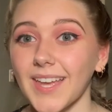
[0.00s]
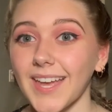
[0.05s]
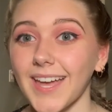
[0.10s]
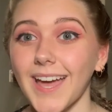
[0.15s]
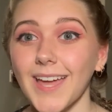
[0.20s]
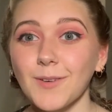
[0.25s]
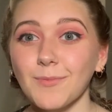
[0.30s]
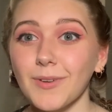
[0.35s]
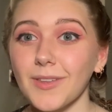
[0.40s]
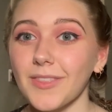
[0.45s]

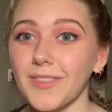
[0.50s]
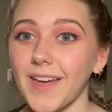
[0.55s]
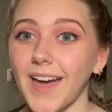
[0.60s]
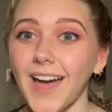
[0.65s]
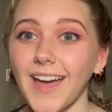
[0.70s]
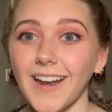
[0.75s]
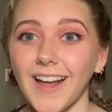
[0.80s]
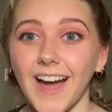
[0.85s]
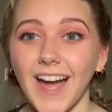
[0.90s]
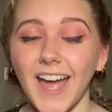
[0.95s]
And with
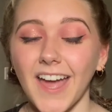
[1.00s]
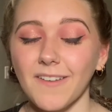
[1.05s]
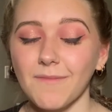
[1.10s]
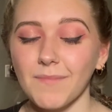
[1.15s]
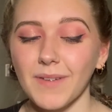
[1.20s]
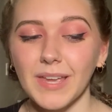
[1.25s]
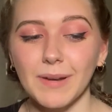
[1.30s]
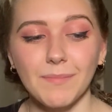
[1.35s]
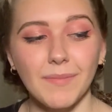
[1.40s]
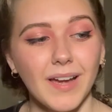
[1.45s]
that, I have
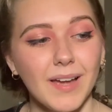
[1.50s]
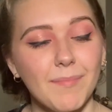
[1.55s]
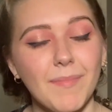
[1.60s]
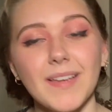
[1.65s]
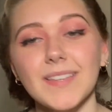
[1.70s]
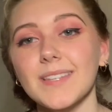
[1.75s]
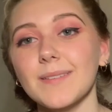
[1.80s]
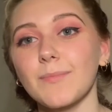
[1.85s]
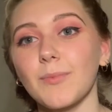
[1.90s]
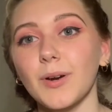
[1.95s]
made my
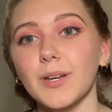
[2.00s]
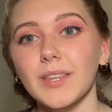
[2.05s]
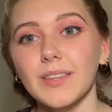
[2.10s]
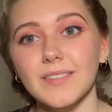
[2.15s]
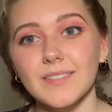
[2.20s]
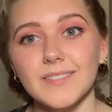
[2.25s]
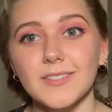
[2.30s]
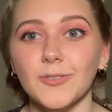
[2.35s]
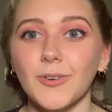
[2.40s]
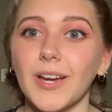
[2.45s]
amazing point. This
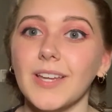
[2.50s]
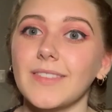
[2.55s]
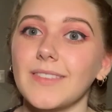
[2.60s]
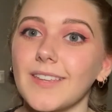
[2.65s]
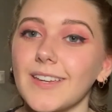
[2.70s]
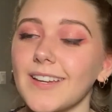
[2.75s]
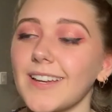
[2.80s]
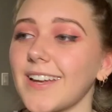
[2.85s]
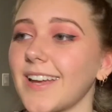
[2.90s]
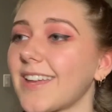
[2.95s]
is a great
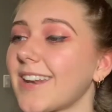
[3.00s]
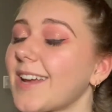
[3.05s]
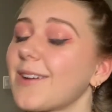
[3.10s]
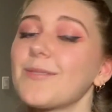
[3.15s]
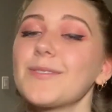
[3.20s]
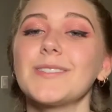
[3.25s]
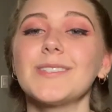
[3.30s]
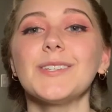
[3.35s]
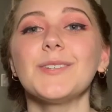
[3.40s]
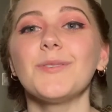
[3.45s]
thing, and I will
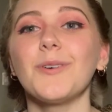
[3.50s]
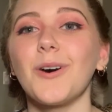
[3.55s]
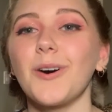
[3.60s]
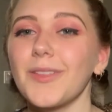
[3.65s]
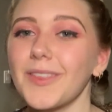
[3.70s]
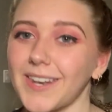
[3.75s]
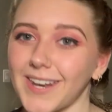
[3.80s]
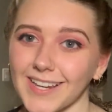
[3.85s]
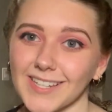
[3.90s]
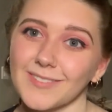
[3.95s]
see you all in
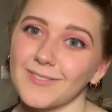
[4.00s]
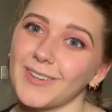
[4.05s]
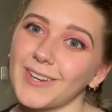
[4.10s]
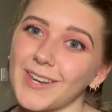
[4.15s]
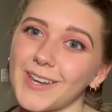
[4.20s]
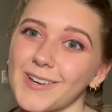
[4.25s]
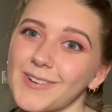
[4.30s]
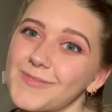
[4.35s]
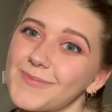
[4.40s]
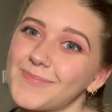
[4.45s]
the next
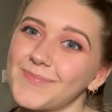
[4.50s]
video.